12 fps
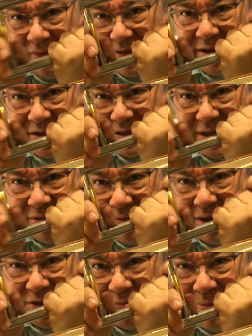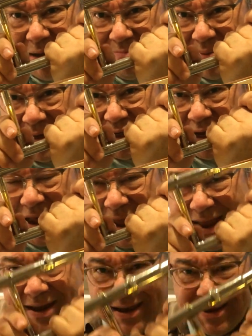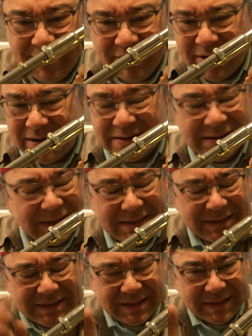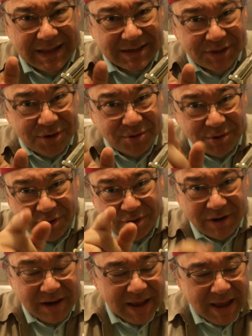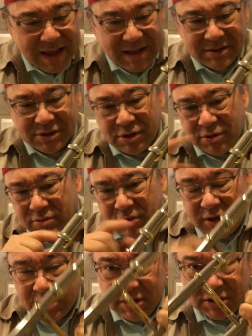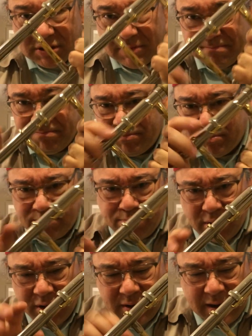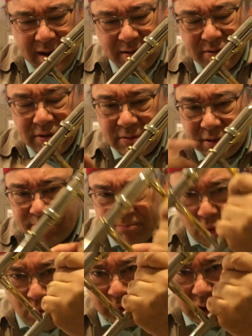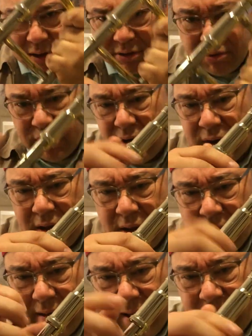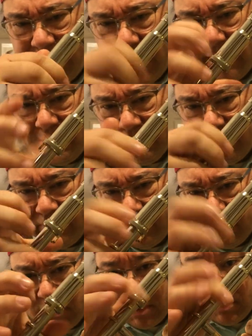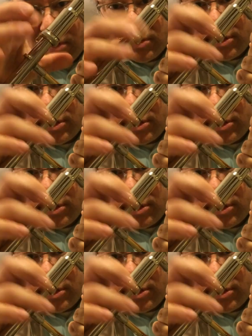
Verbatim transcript: off because otherwise you might pinch it a handy here and that's no good. So you just pull it down, you hold on to it, and then you